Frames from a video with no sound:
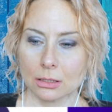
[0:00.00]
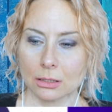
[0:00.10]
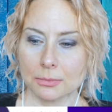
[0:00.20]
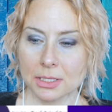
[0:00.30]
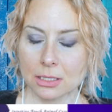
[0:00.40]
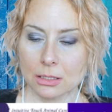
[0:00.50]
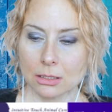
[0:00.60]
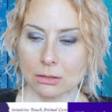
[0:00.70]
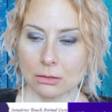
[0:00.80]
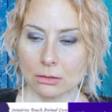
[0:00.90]
I'm
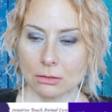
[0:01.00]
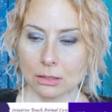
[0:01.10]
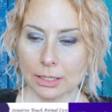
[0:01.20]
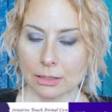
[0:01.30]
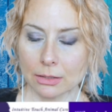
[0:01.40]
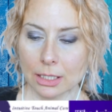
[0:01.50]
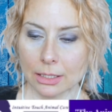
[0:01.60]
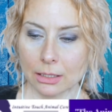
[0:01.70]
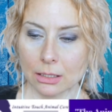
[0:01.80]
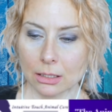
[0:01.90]
seeing her like
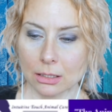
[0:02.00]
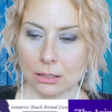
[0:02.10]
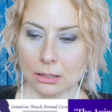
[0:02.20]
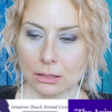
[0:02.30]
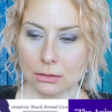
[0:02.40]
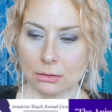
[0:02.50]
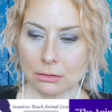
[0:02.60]
lying on.